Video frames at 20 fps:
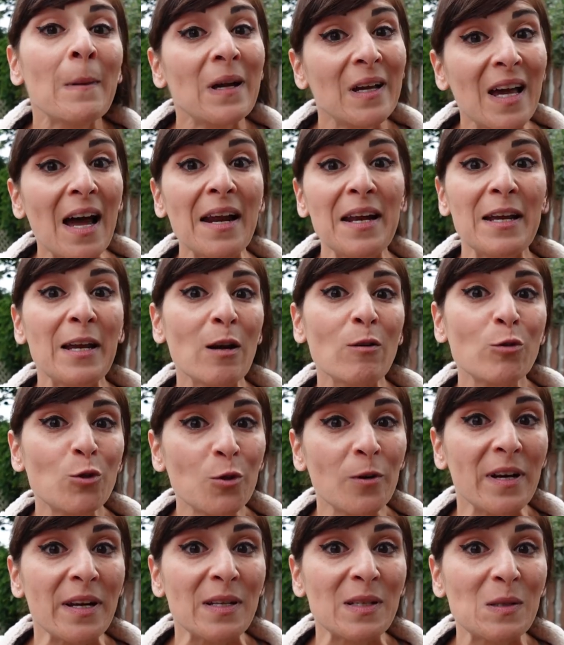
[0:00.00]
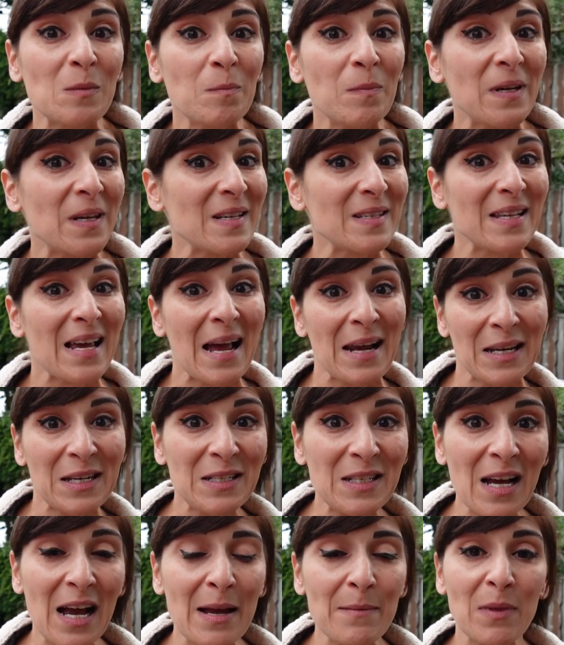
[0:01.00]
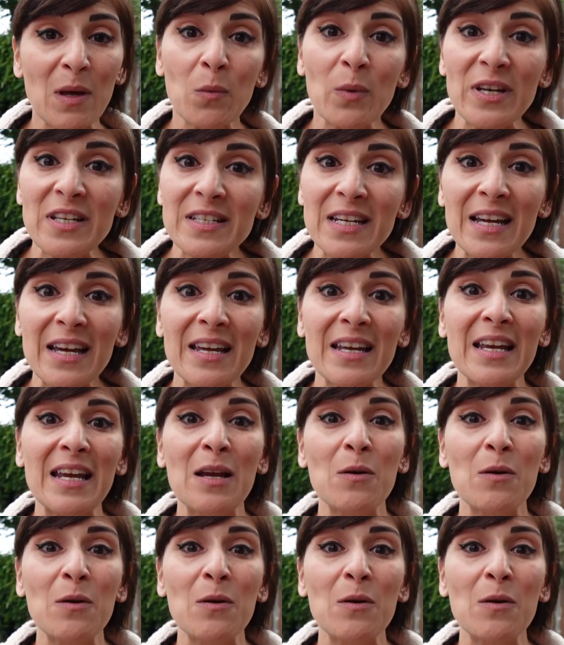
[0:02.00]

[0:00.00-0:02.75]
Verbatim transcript: Cutting out treats, because any time that we did,